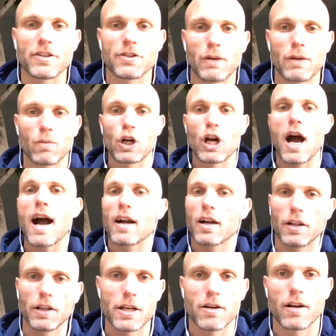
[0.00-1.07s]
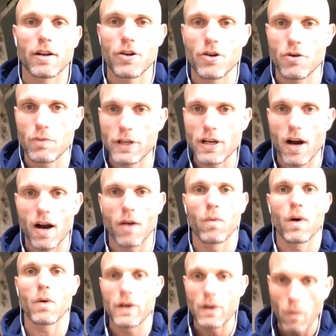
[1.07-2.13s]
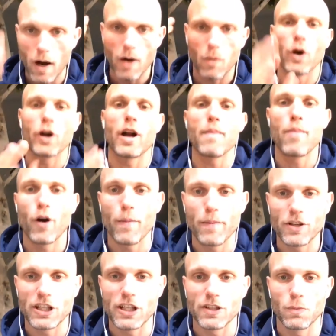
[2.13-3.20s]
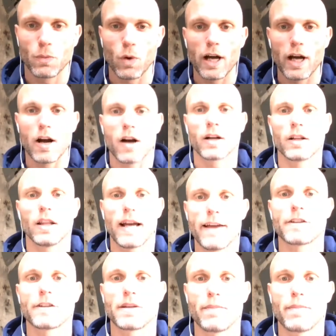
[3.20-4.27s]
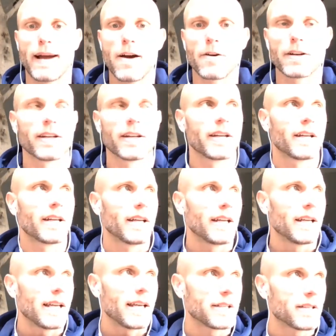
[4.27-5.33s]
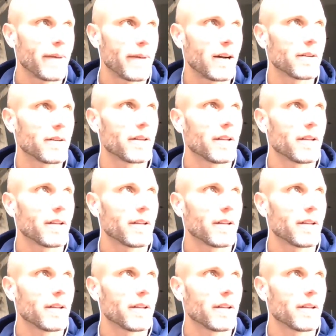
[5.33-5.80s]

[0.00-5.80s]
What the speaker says: when we're not clear on who we are, what we want, what our purpose is, what our life is about. It's about